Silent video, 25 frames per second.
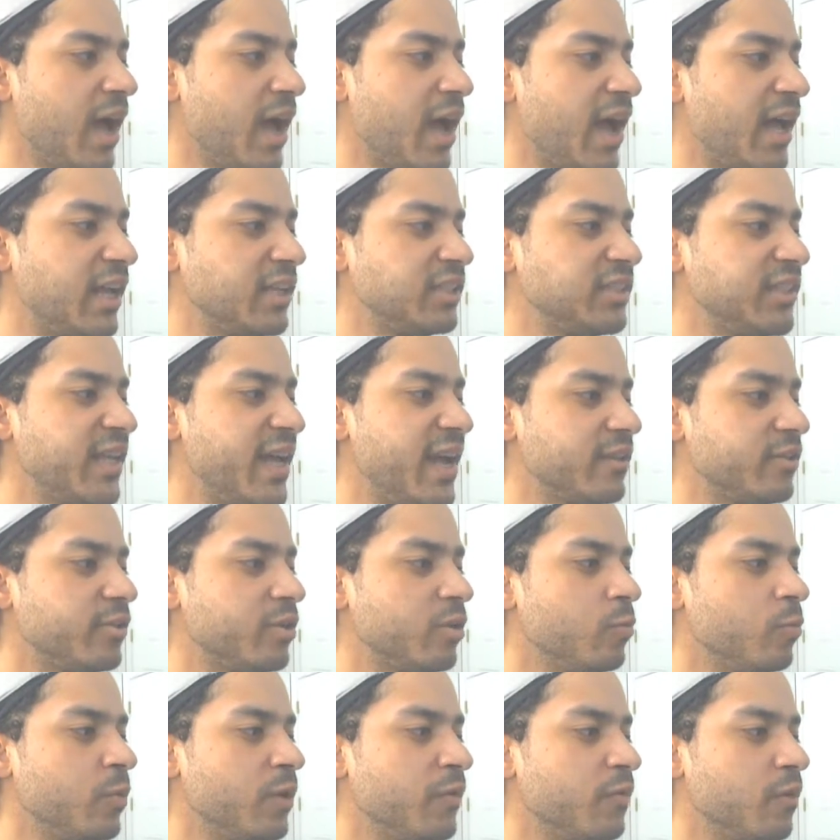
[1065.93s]
I sacked
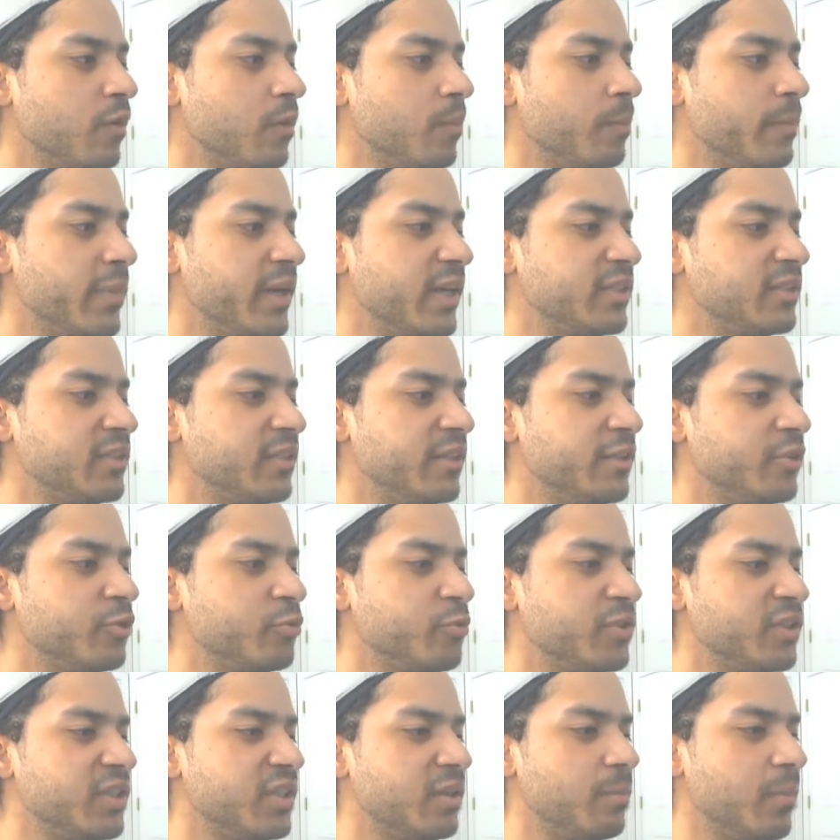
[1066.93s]
her with her best
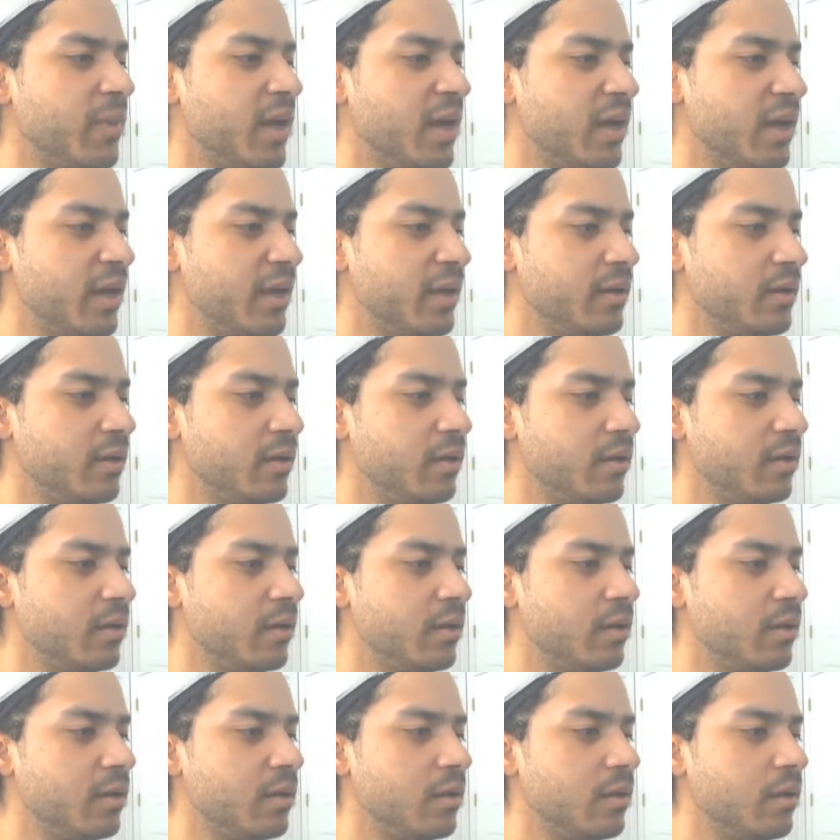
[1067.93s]
interest in mind,
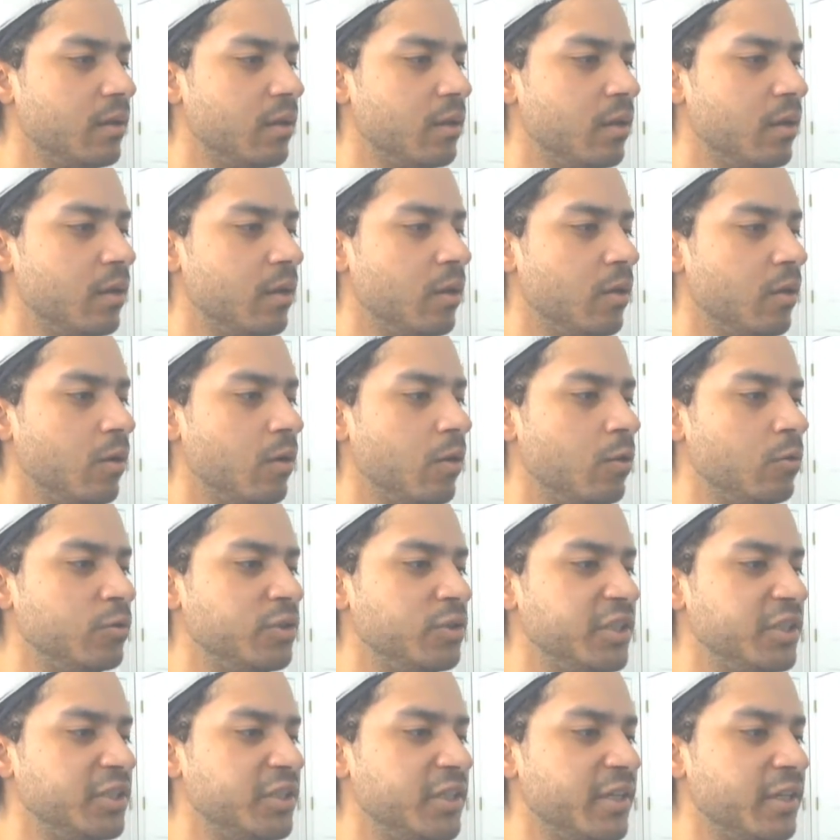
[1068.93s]

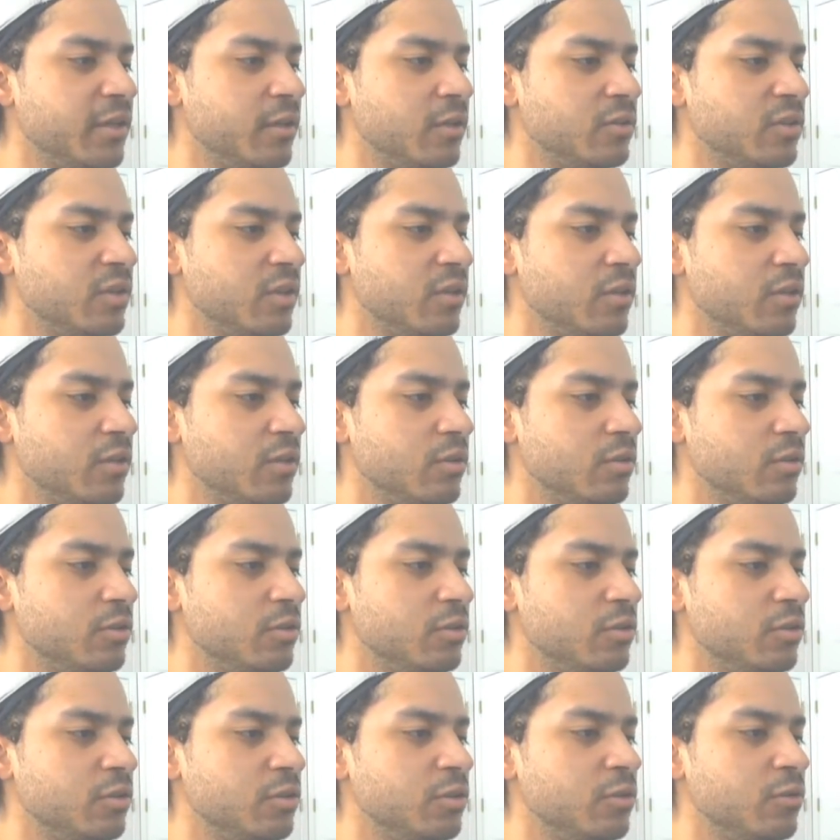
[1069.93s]
Oji tells
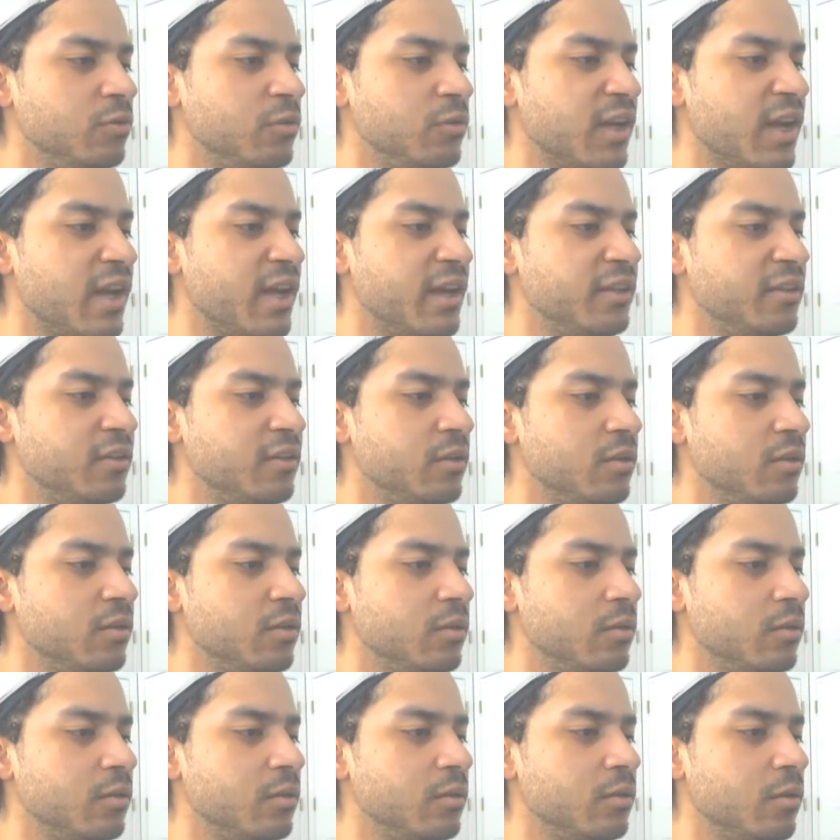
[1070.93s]
Shukain
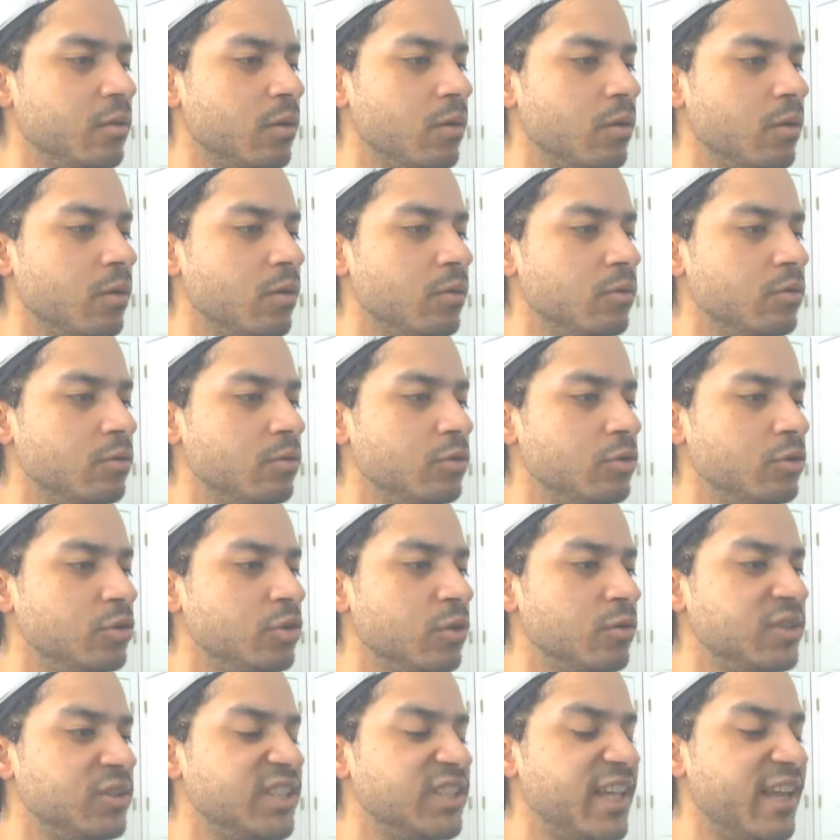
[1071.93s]

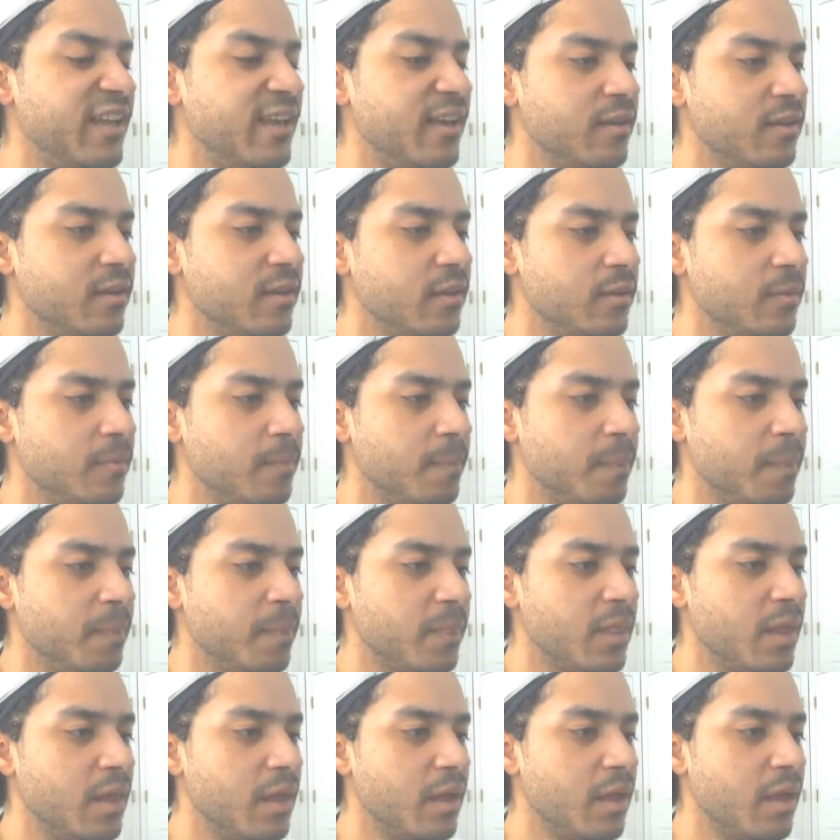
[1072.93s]
Jose.
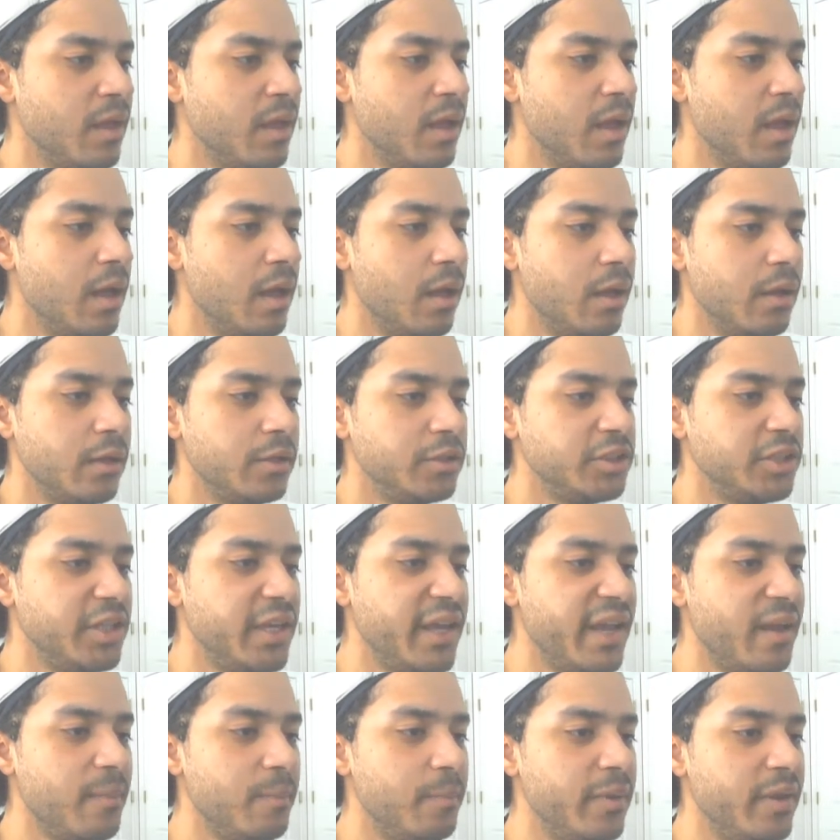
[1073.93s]

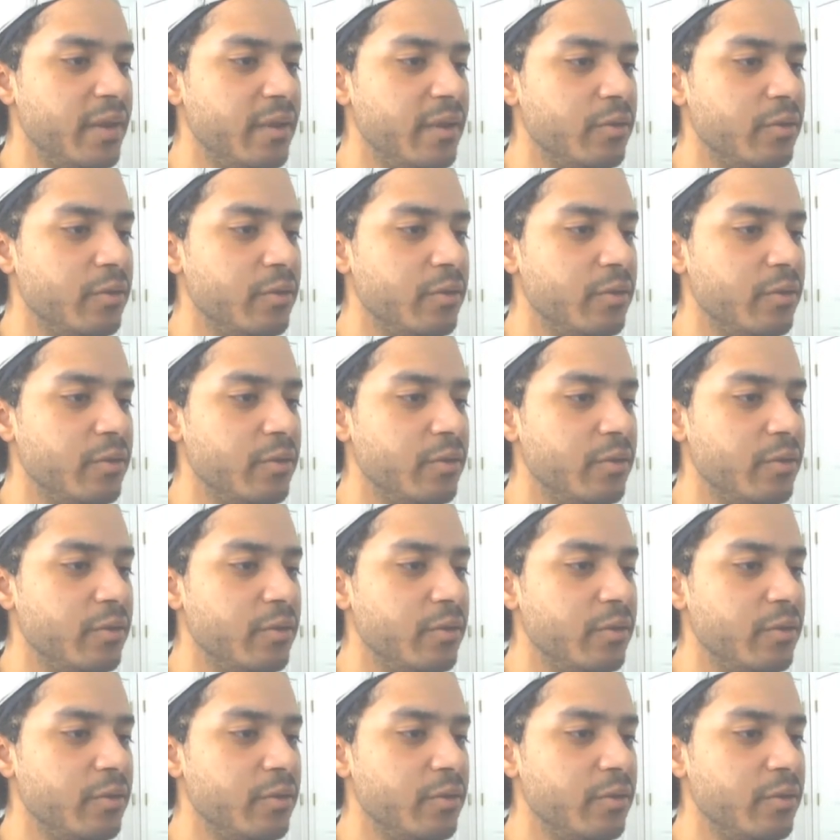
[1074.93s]
She had